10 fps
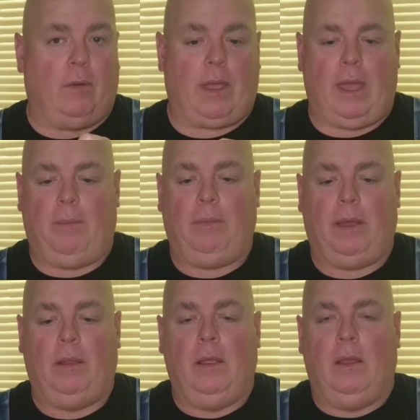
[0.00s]
okay,
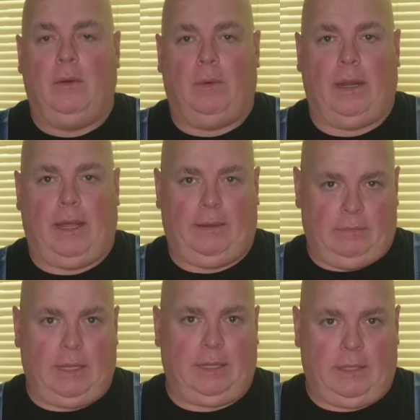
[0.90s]
but when I
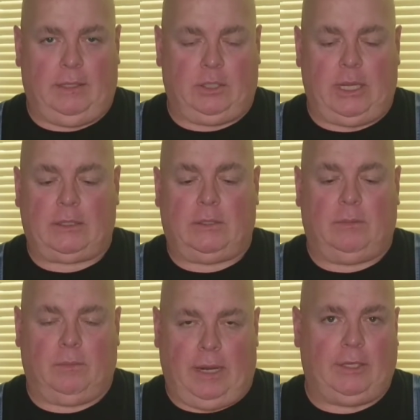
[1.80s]
got the
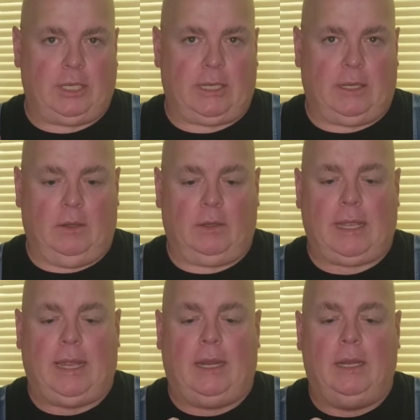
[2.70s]
ejection, when I ejected and looked
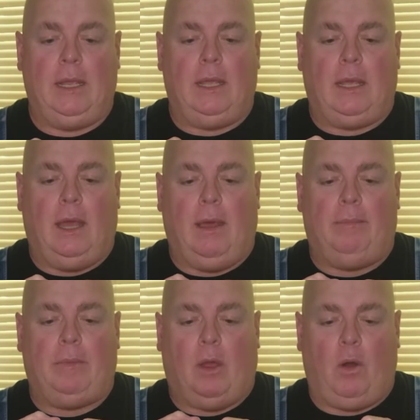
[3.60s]
at it,
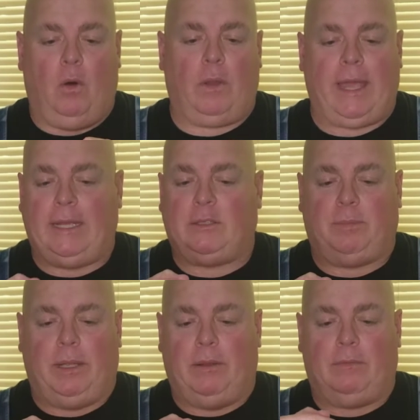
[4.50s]
the whole case
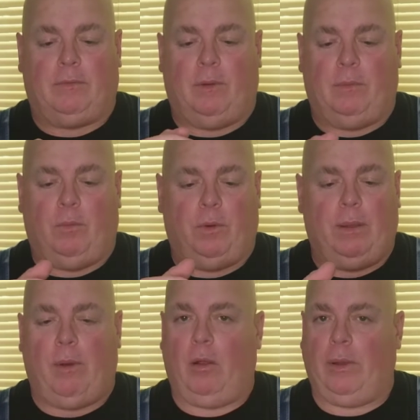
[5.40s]
split from the
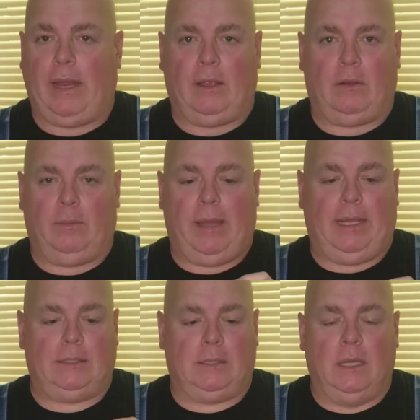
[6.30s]
rim all the way down to the
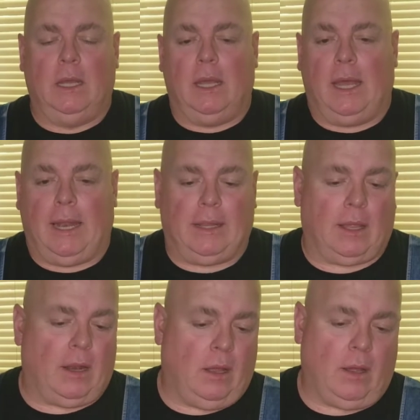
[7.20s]
base. And I
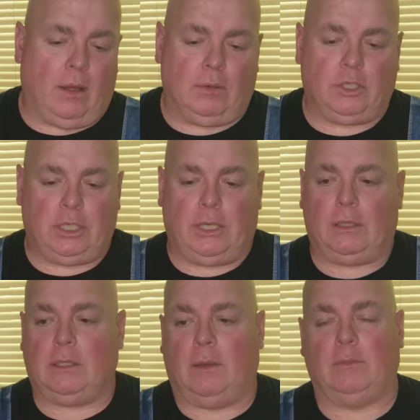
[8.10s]
thought, oh shit,
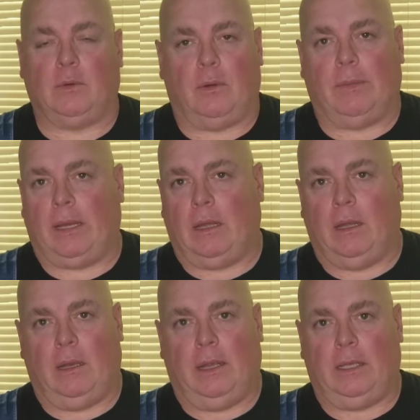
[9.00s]
something's wrong with my
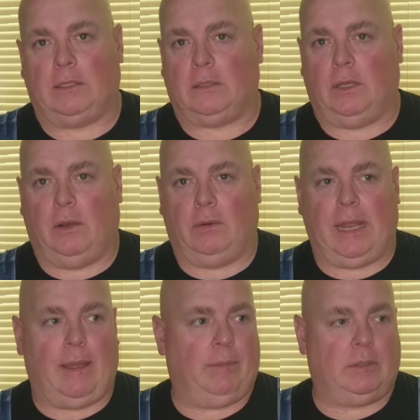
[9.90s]
gun. It's,
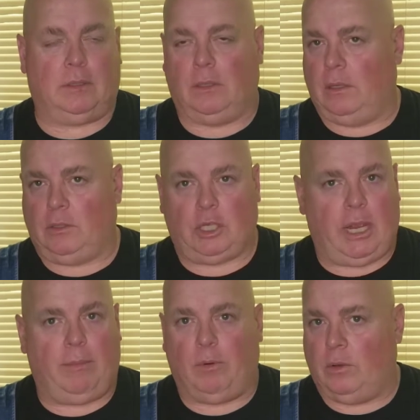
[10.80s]
damage to the
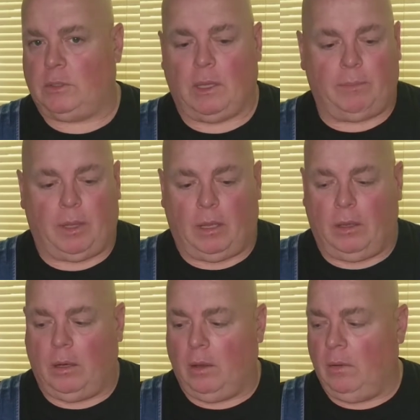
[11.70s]
chamber or something,
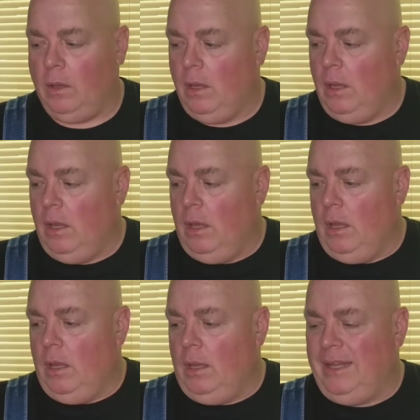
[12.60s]

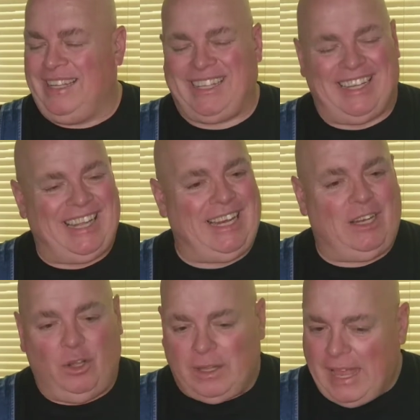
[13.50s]
And I thought, I'd
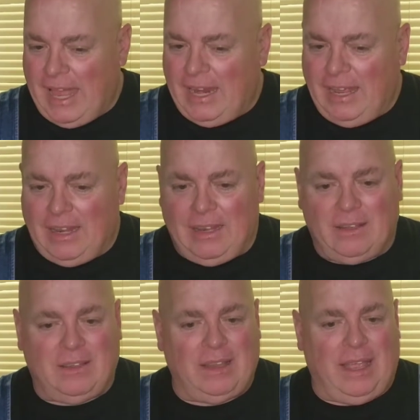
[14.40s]
looked at it
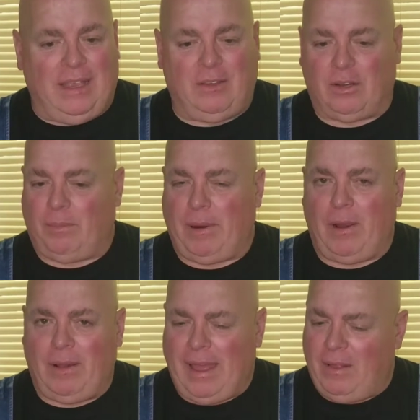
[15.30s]
and took the
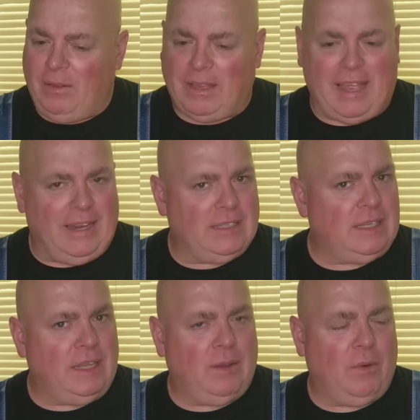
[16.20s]
barrel out and looked at it, didn't
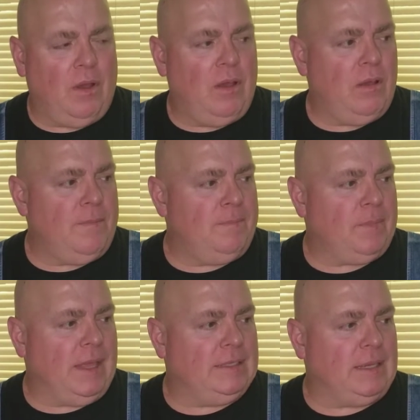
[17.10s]
see anything wrong.
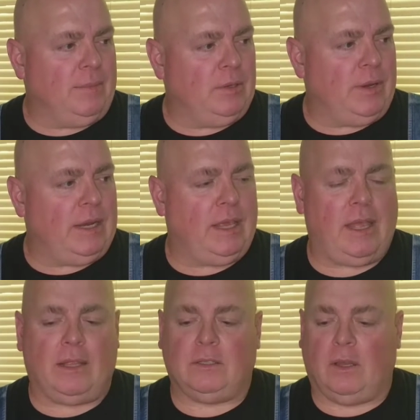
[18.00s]
And I said, I'm going to try it
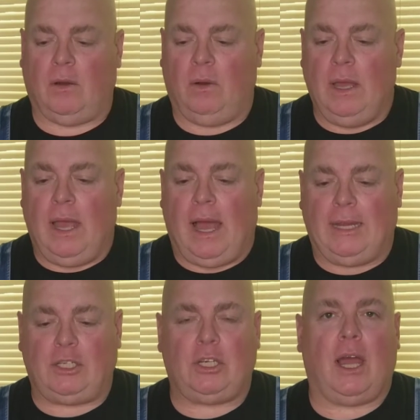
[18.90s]
again. So I
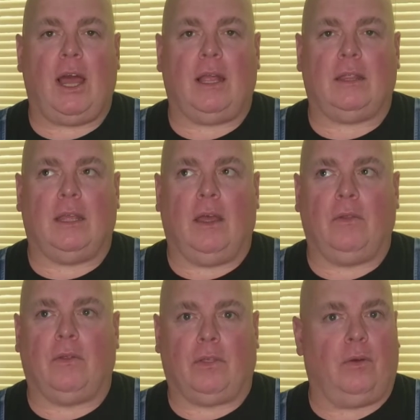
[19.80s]
shot the
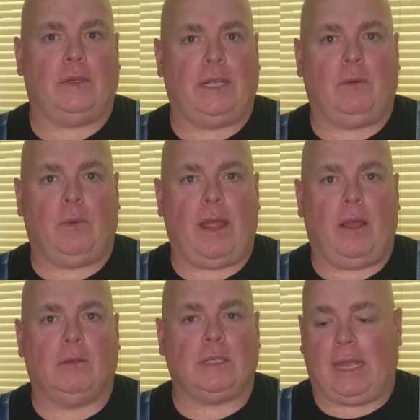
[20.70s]
other 13
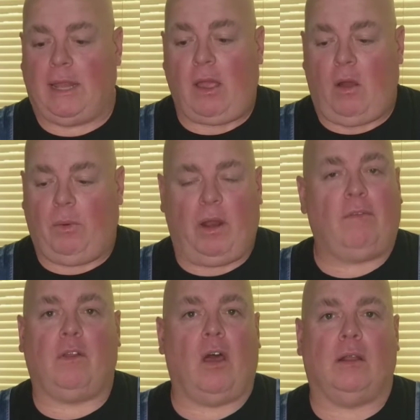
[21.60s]
rounds and they all went
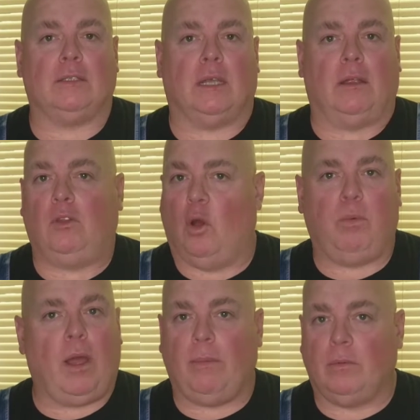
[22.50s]
off flawlessly. No
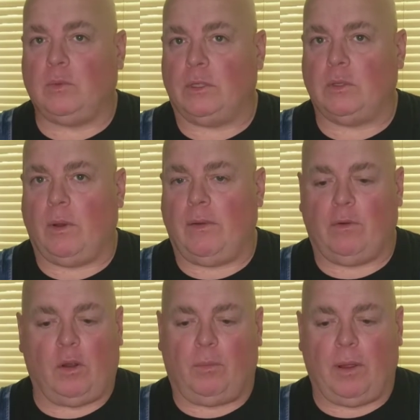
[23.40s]
problems whatsoever,
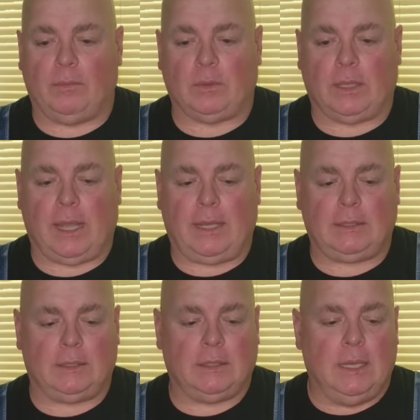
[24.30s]
no problems with the
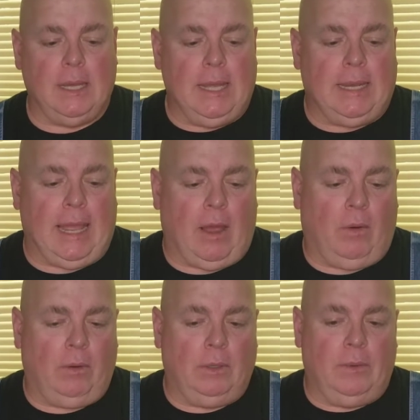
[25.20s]
cases.
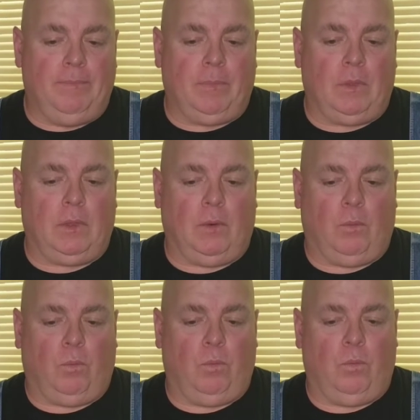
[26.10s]
Now, the